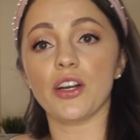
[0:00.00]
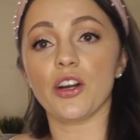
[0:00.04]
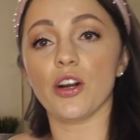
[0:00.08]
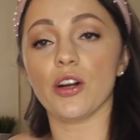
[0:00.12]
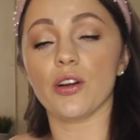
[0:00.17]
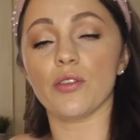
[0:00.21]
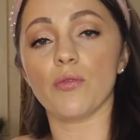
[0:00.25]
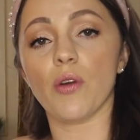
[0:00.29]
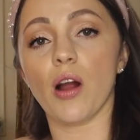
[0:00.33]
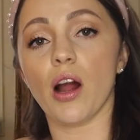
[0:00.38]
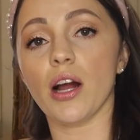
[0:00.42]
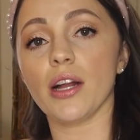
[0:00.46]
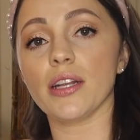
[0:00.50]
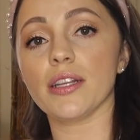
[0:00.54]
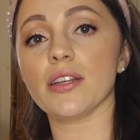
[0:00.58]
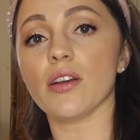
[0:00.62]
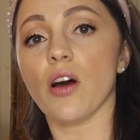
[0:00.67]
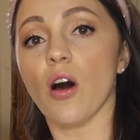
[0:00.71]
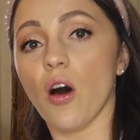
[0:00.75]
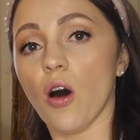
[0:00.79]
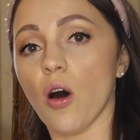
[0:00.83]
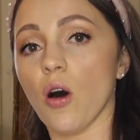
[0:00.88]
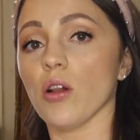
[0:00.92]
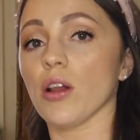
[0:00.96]
curtain rods,
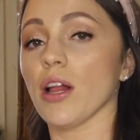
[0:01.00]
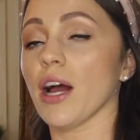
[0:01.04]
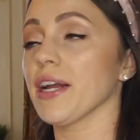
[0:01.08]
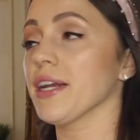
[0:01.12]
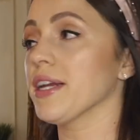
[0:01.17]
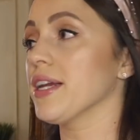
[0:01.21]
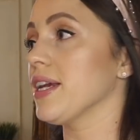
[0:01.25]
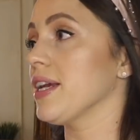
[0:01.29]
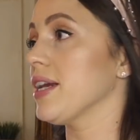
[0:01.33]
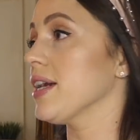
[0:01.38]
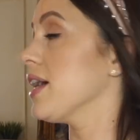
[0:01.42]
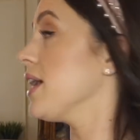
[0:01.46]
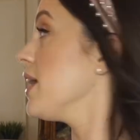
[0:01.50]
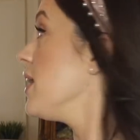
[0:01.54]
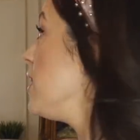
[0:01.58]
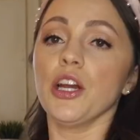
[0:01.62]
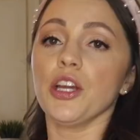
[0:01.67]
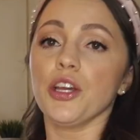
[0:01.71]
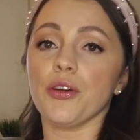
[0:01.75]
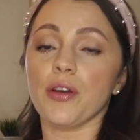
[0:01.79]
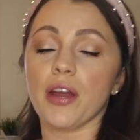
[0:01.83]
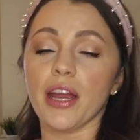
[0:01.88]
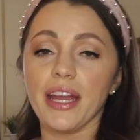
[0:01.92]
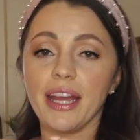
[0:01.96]
all IKEA.
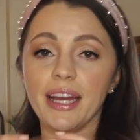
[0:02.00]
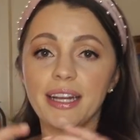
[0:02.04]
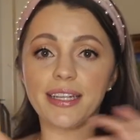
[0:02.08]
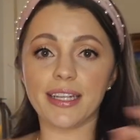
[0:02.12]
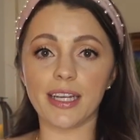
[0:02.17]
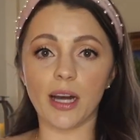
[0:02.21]
You can get